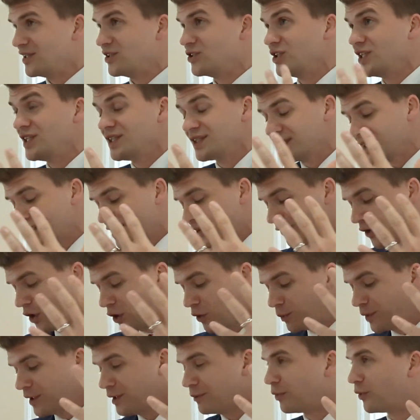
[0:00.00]
And Jesus, of
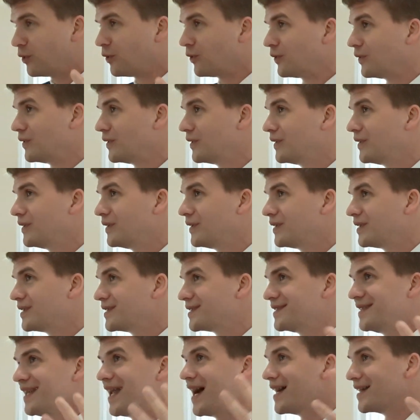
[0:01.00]
all people,
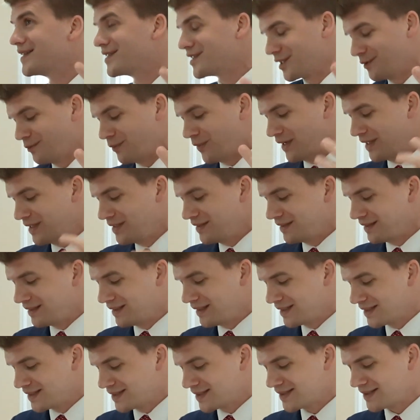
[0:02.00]
is not somebody that
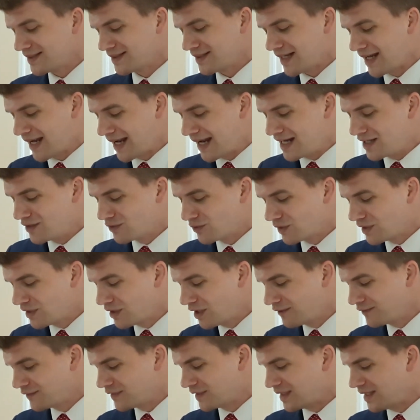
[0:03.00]
gets angry
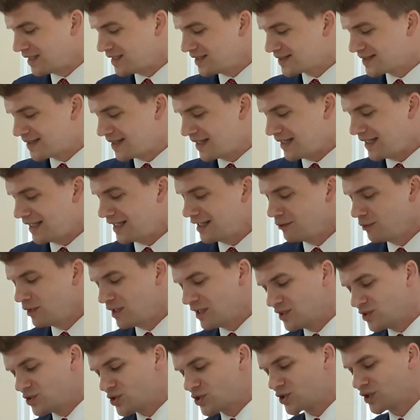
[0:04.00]
often. He's the
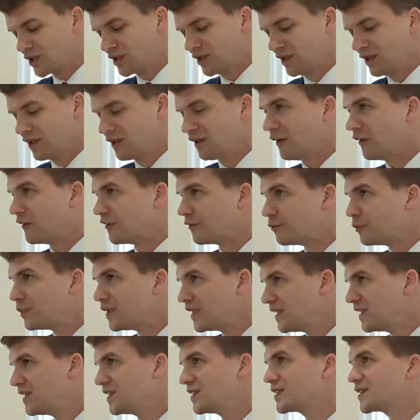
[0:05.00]
image of
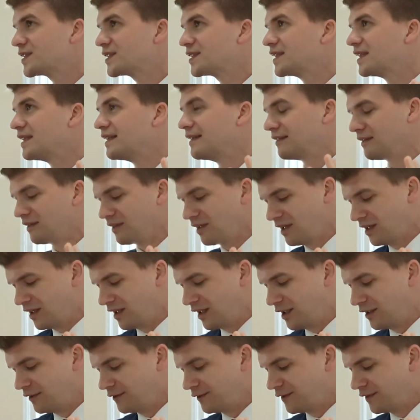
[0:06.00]
peace and
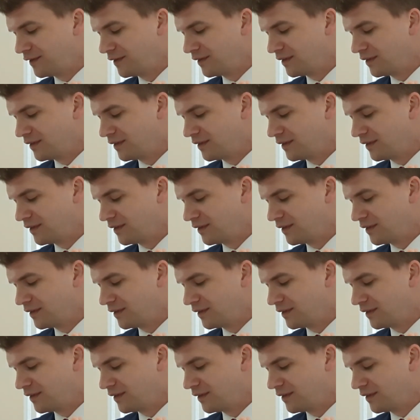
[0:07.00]
love.